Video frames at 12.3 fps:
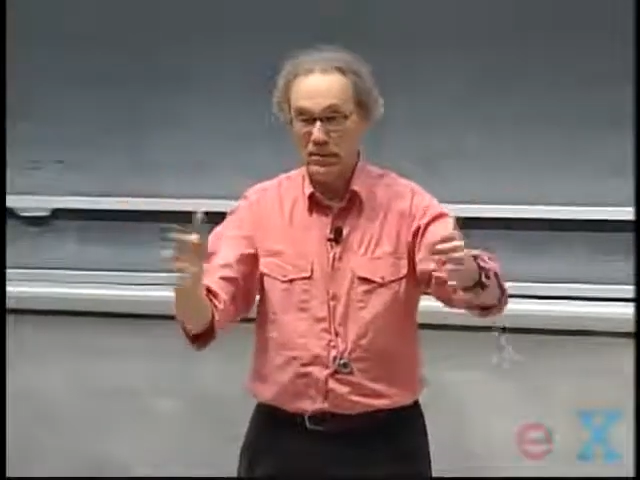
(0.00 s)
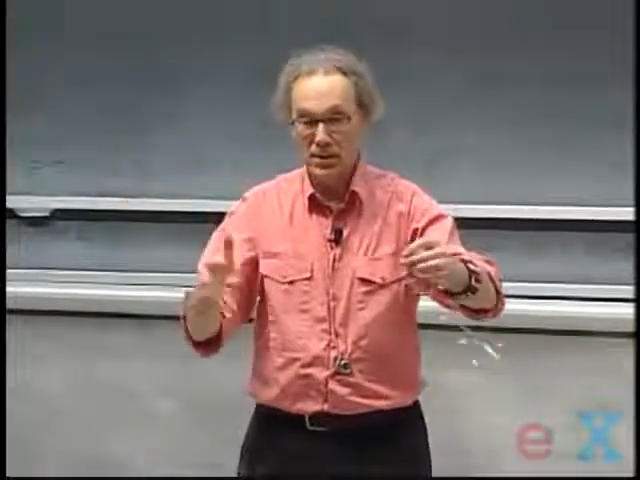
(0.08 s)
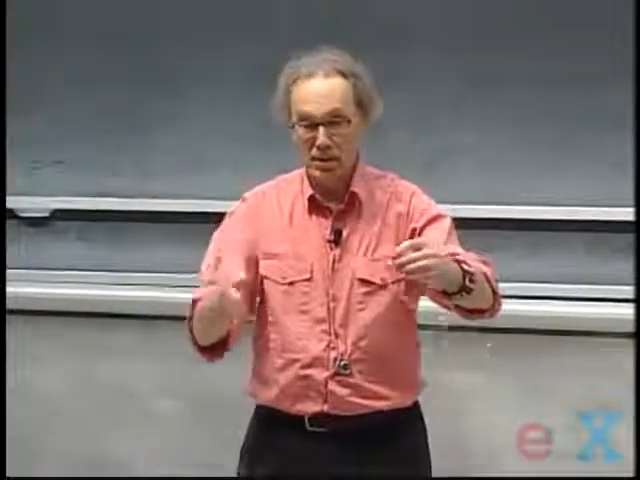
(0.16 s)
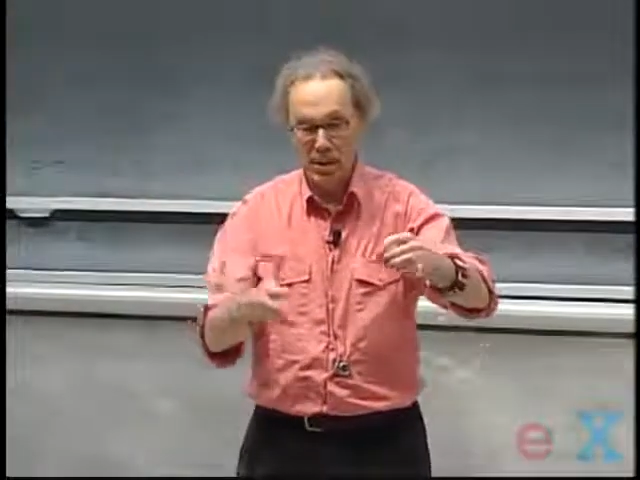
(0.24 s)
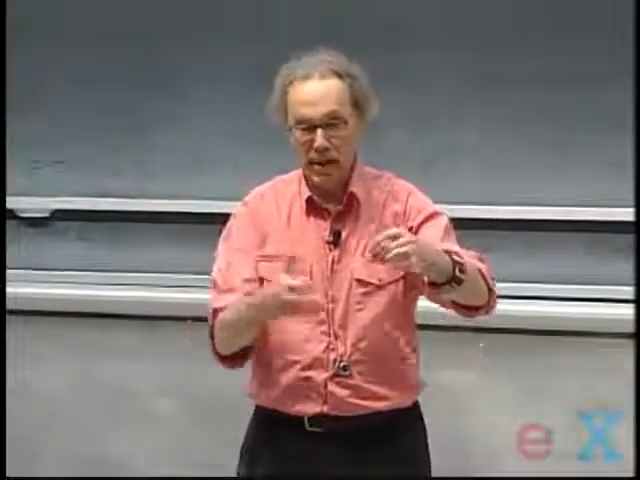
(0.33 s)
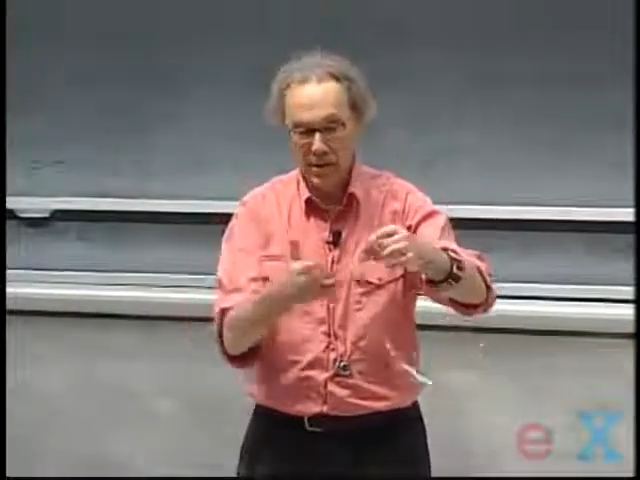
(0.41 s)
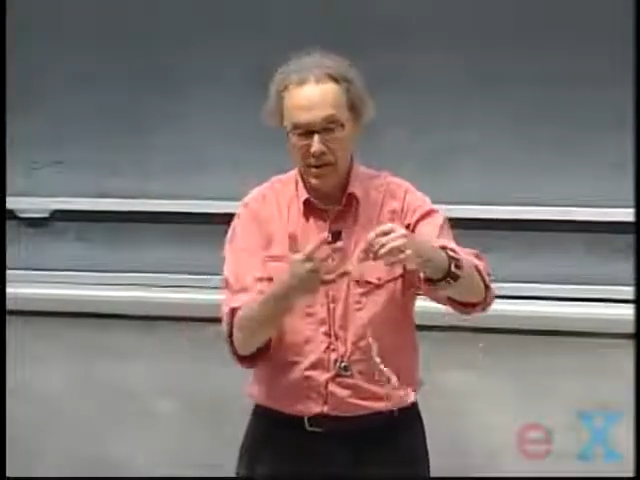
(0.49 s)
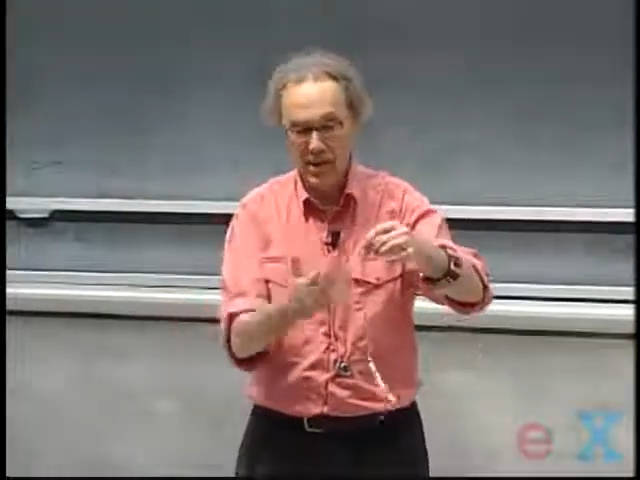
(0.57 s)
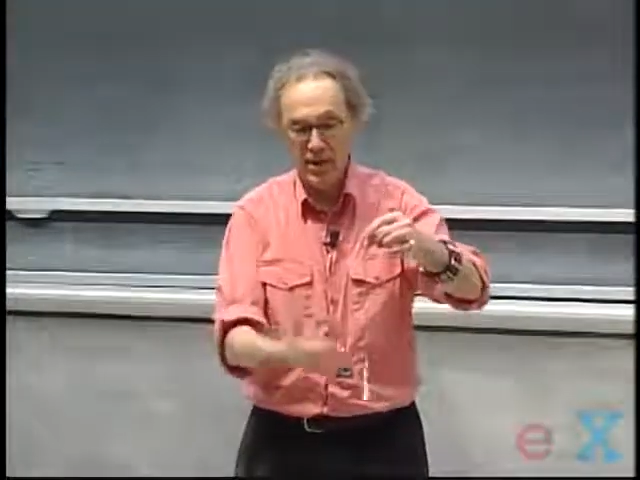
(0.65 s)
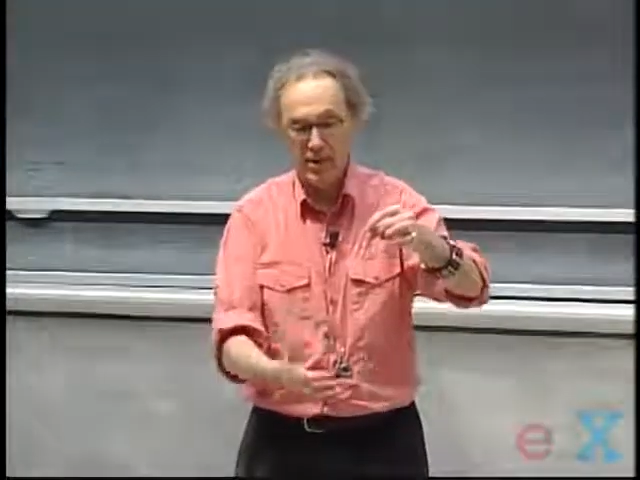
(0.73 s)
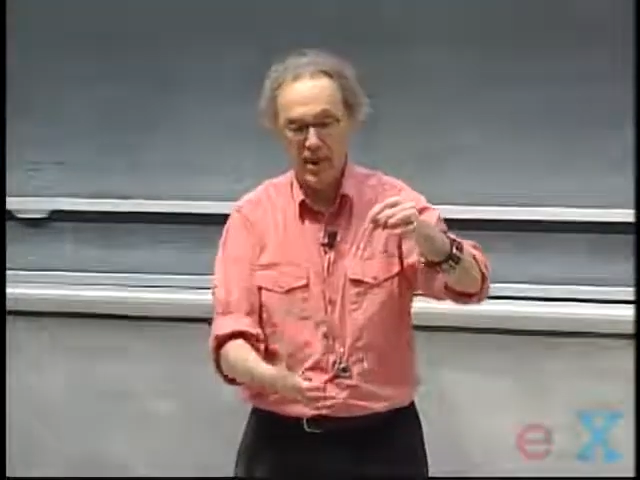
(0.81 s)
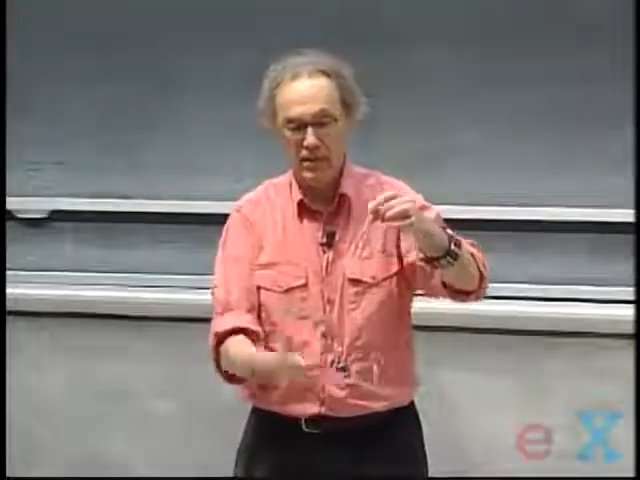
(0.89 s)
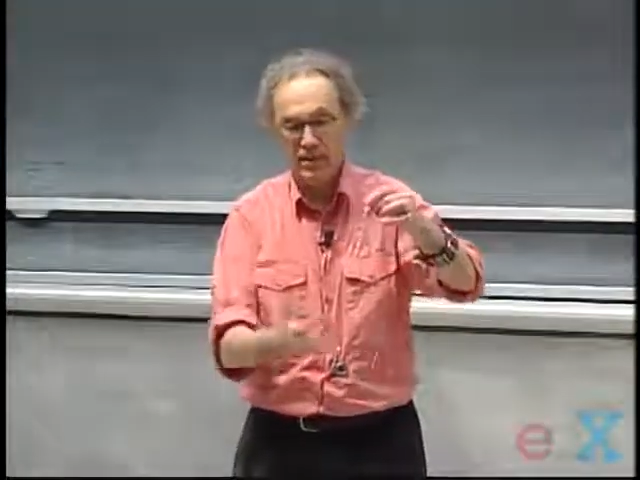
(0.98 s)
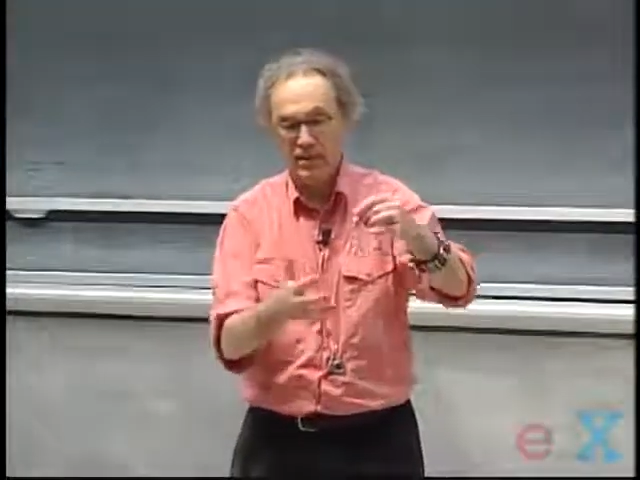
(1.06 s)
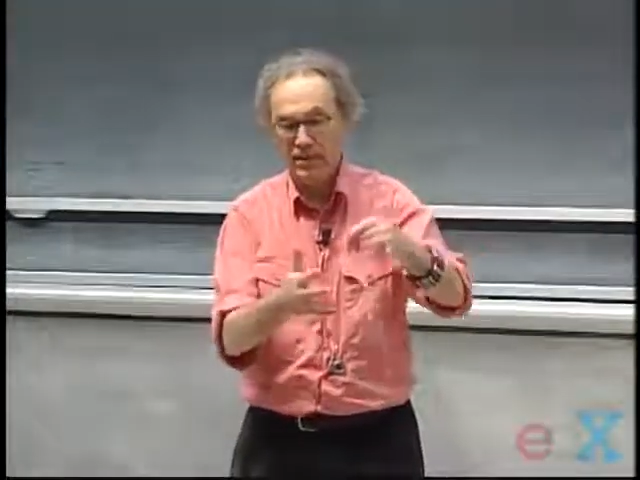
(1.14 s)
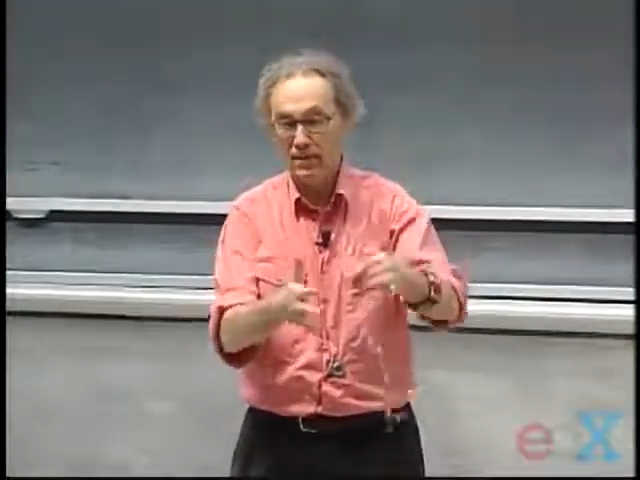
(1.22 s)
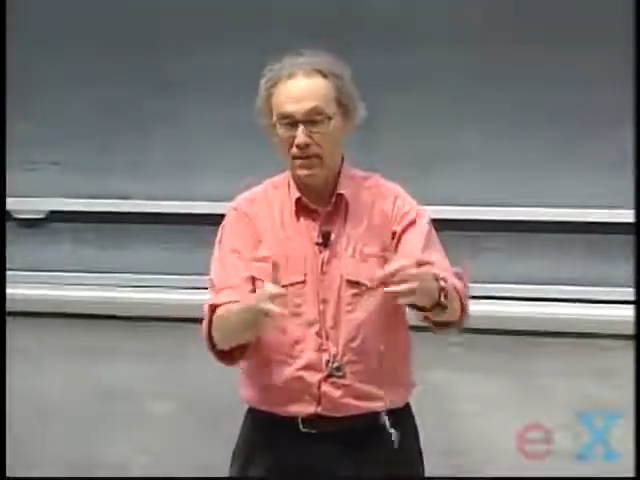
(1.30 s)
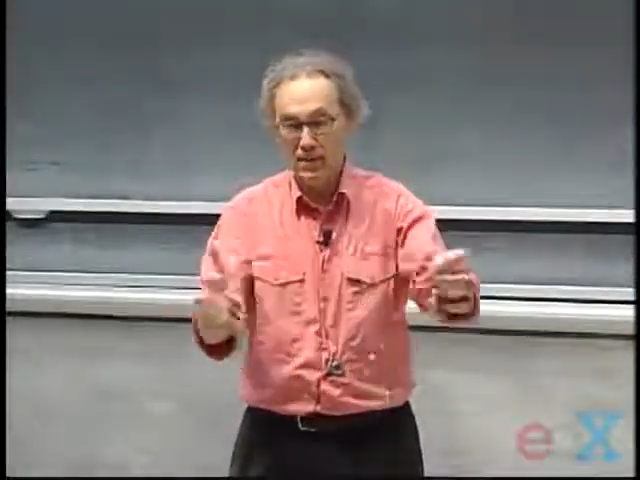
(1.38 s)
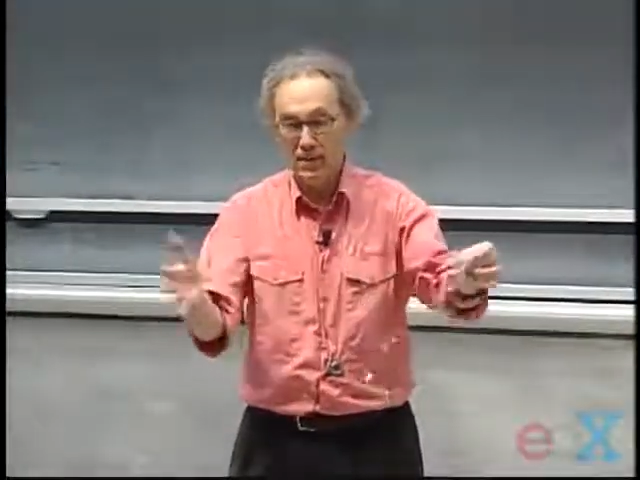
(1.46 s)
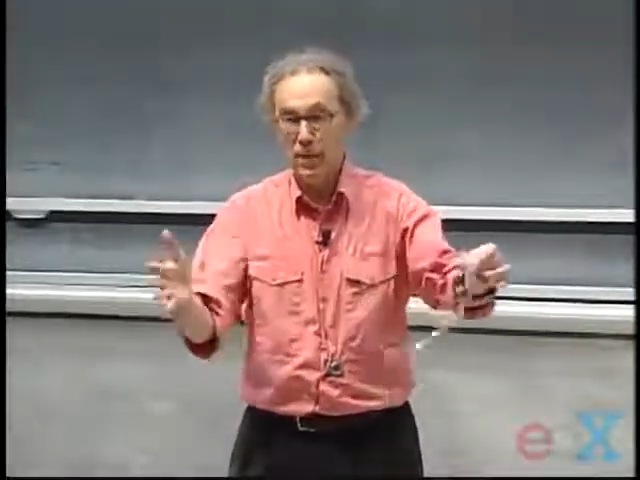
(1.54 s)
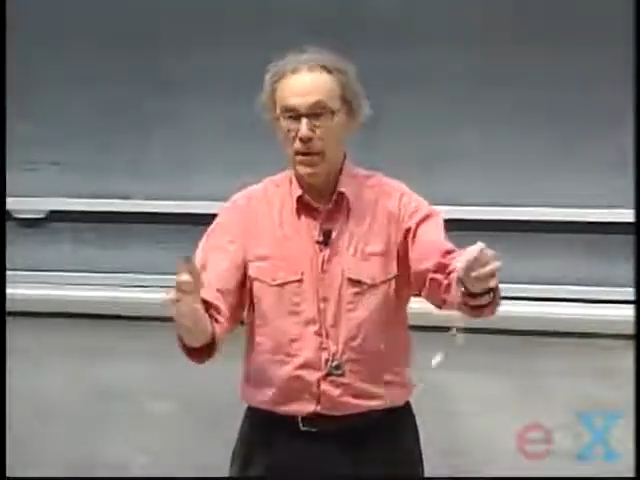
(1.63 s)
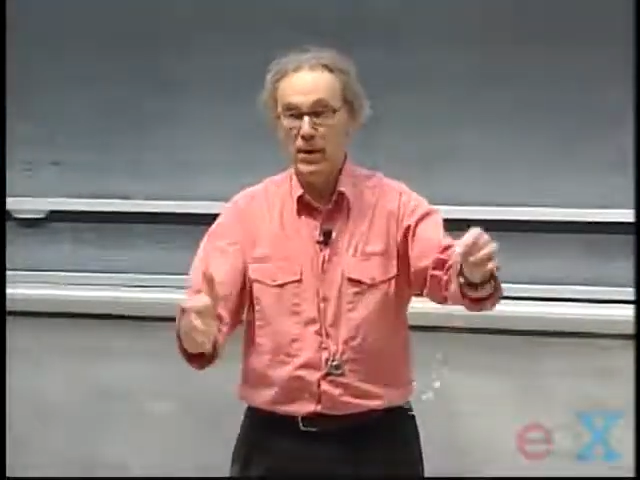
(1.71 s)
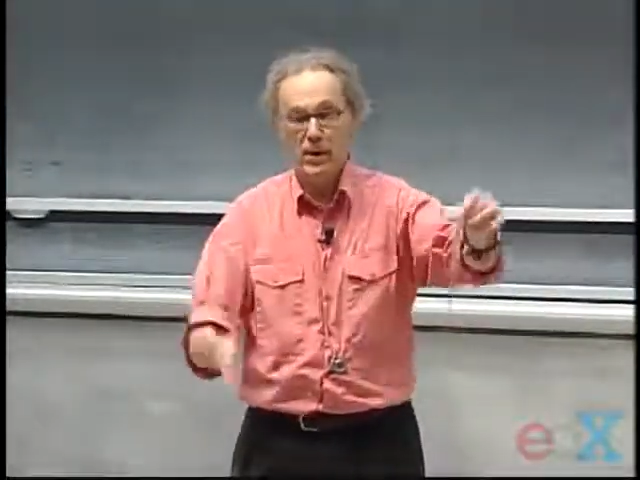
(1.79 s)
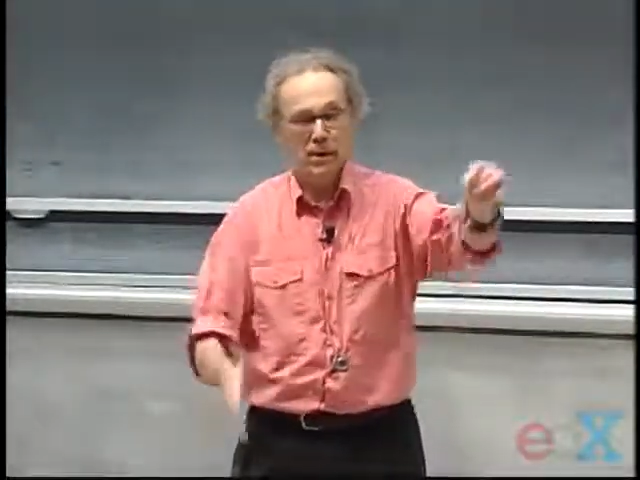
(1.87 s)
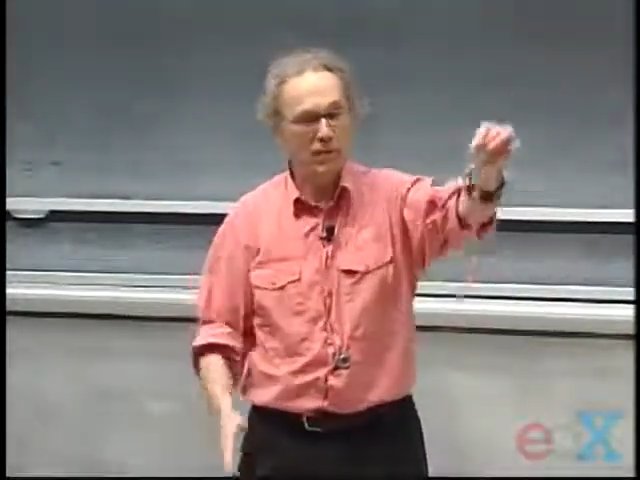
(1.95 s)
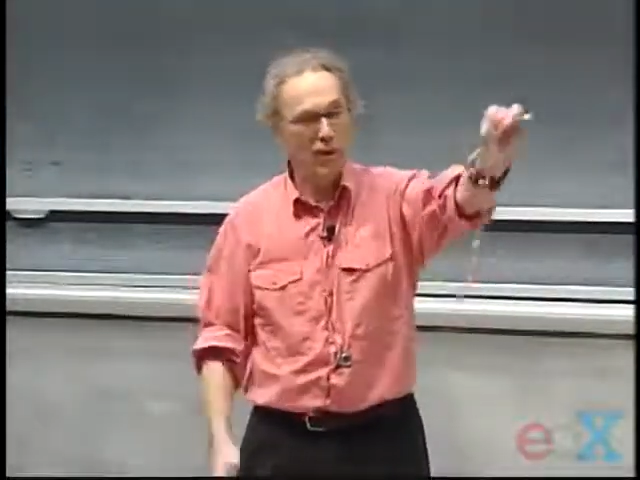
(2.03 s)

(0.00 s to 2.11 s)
It's an idea that immediately